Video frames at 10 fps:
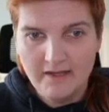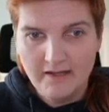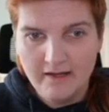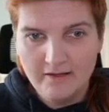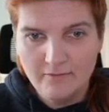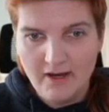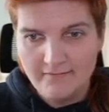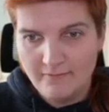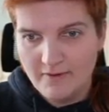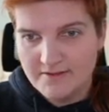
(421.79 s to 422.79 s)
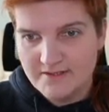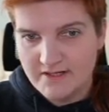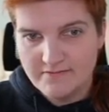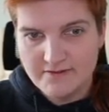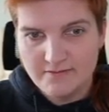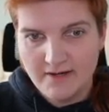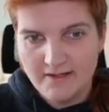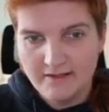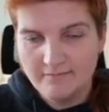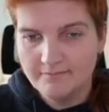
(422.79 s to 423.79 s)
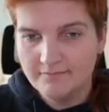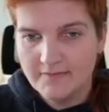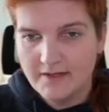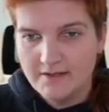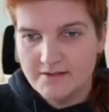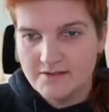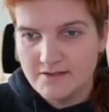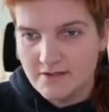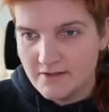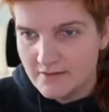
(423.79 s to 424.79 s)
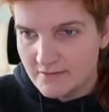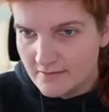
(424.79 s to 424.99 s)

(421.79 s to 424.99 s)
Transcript: and we have one service running. So